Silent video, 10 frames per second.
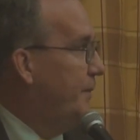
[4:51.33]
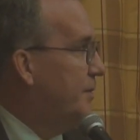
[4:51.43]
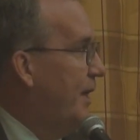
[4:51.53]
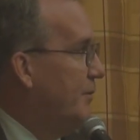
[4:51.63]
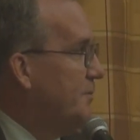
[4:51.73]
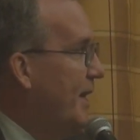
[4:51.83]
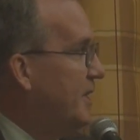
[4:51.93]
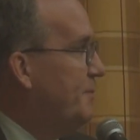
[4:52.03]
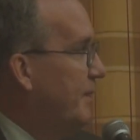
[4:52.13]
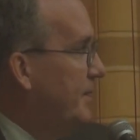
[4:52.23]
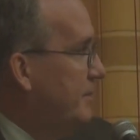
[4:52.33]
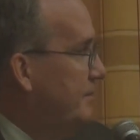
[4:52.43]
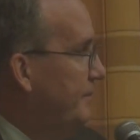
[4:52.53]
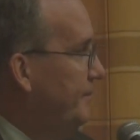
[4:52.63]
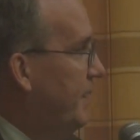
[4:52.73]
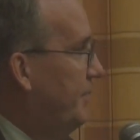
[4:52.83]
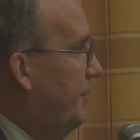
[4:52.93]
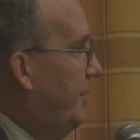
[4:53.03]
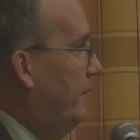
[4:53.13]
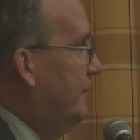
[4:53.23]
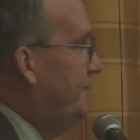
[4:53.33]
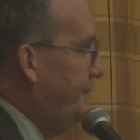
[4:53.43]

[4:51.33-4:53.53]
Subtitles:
So that was my experience. I'll turn it over.